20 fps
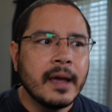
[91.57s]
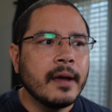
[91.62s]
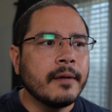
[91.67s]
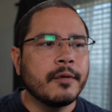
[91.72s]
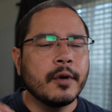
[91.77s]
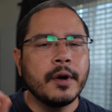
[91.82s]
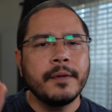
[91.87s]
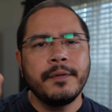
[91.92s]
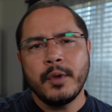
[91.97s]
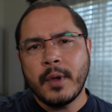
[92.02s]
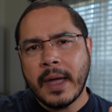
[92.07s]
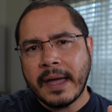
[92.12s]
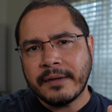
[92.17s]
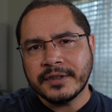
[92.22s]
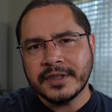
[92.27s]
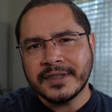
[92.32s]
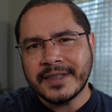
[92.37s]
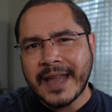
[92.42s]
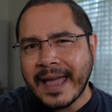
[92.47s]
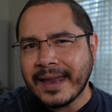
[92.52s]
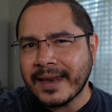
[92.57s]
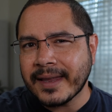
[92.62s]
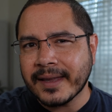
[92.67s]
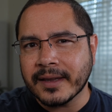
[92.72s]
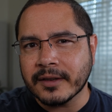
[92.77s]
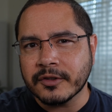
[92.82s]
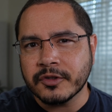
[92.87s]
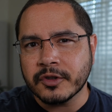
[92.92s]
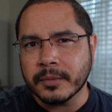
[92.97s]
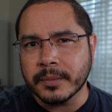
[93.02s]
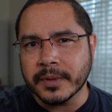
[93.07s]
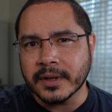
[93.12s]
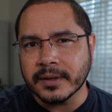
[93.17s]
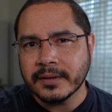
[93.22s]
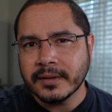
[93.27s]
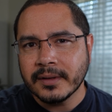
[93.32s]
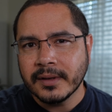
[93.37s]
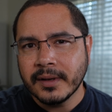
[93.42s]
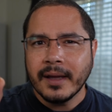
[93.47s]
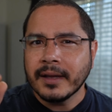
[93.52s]
for if you have static
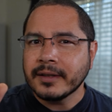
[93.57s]
instruments.